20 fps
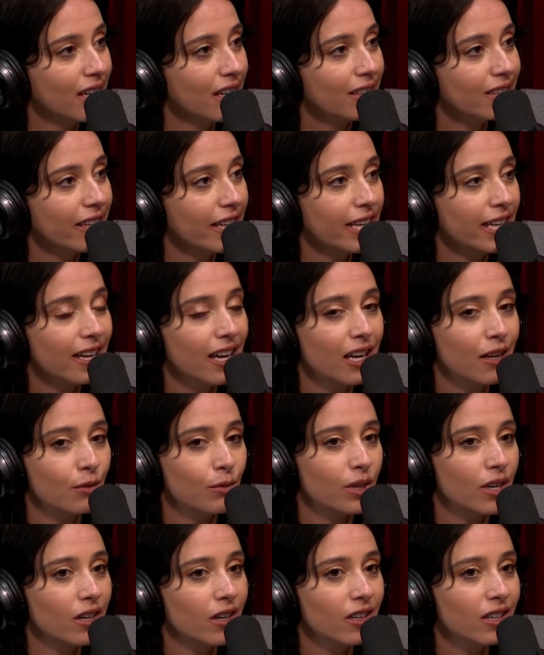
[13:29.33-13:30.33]
Like, and
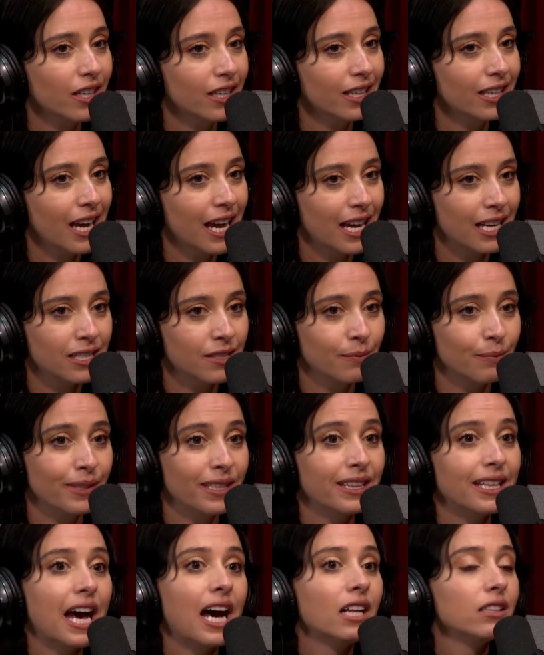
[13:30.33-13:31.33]
it hasn't
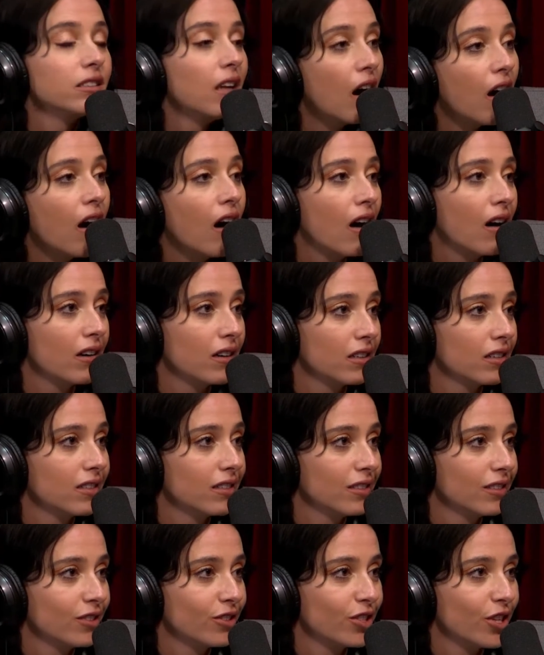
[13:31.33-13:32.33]
been that long.
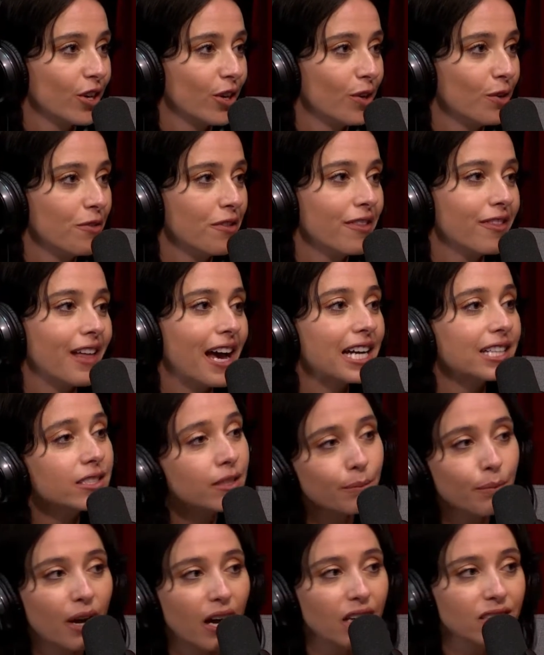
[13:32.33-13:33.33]
So that's
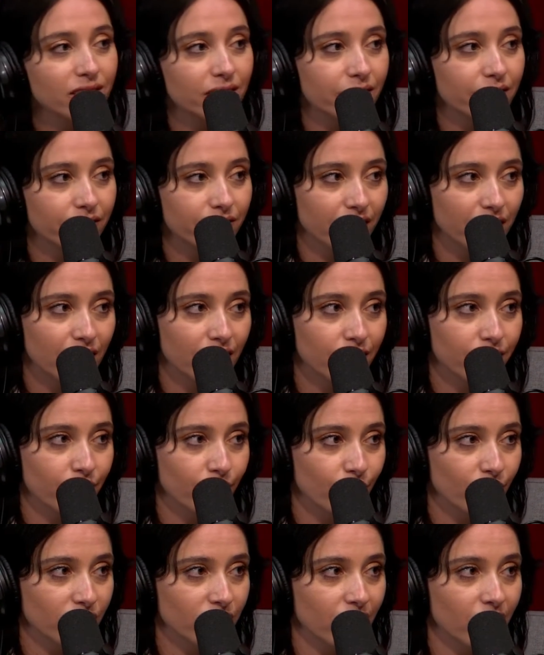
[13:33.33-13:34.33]
a positive thing to
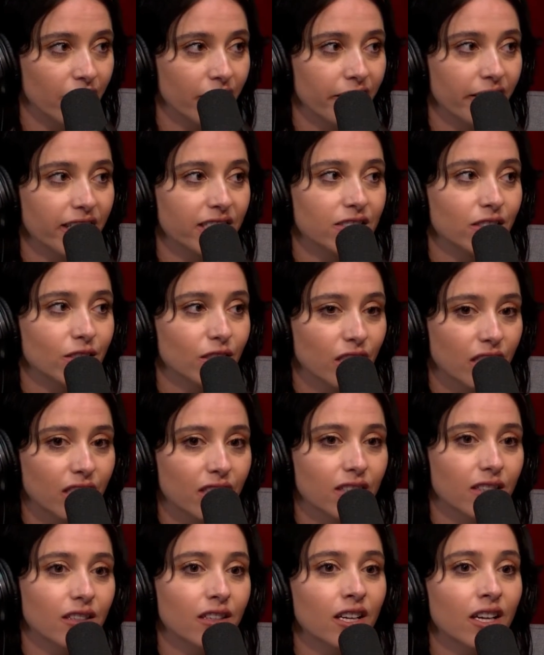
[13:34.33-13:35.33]
focus on. I like to look
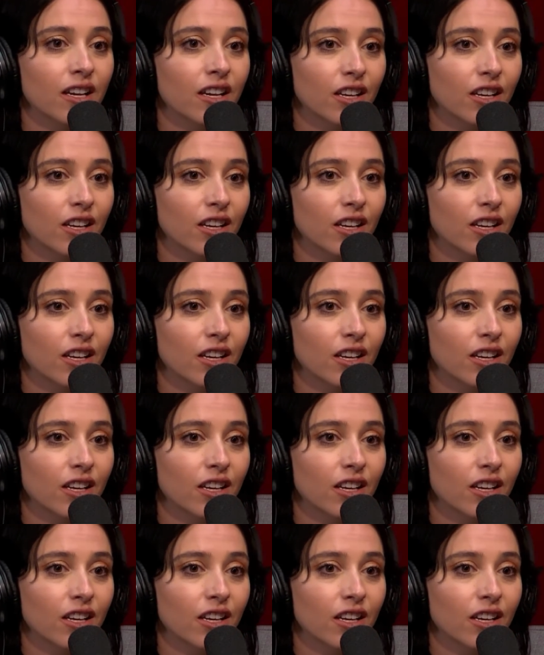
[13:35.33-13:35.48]
at the